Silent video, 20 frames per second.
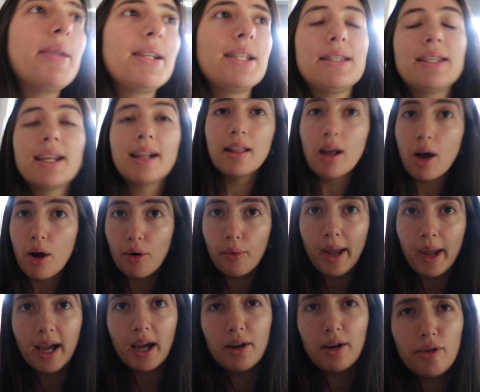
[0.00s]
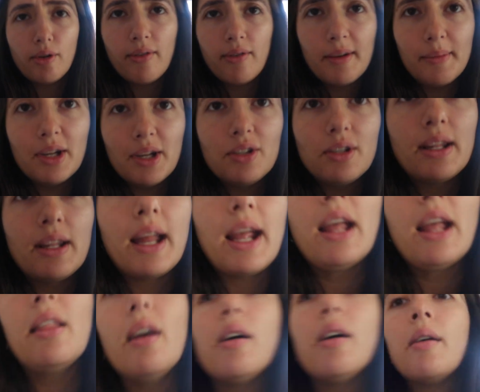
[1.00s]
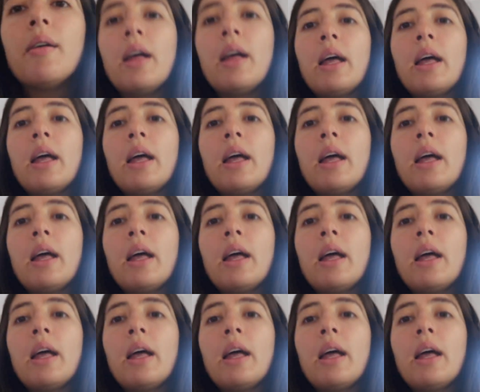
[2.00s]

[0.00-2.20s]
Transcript: been sick the whole week. I don't know if I mentioned that either.